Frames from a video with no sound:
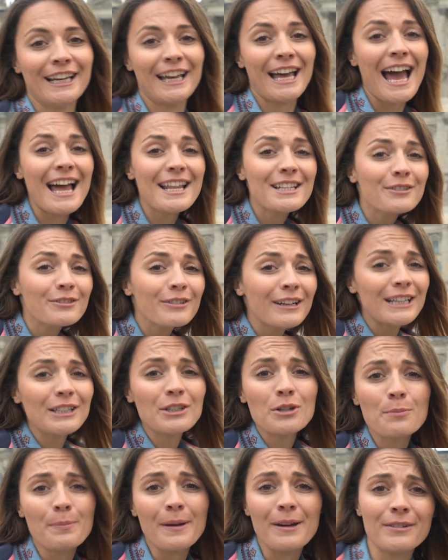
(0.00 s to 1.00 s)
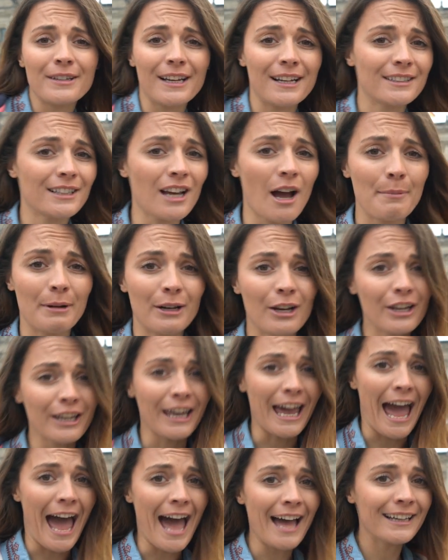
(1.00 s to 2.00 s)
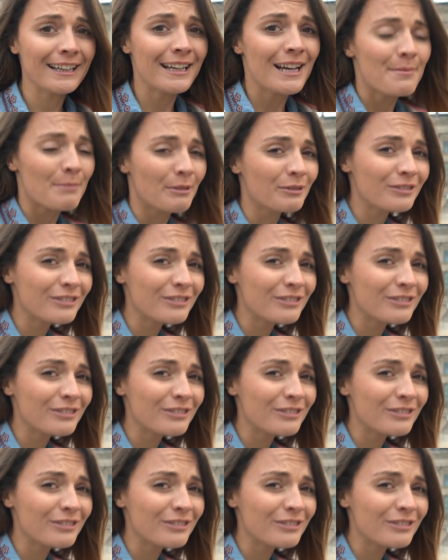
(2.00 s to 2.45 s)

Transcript: and it's a really cool building to come and look at, but